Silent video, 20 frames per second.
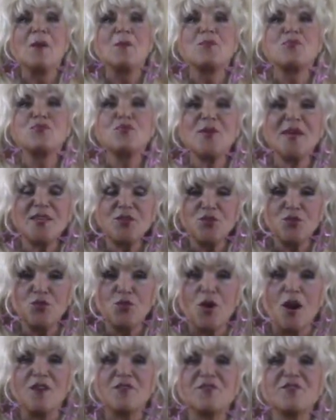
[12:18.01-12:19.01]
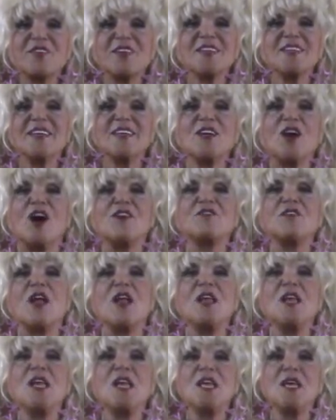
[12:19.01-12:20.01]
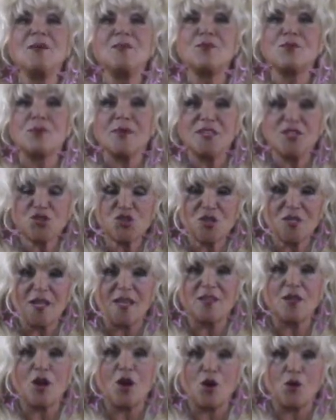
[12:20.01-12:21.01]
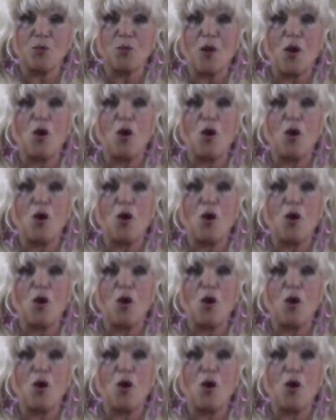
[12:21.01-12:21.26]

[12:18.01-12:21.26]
bring you a feeling of liberation and hope.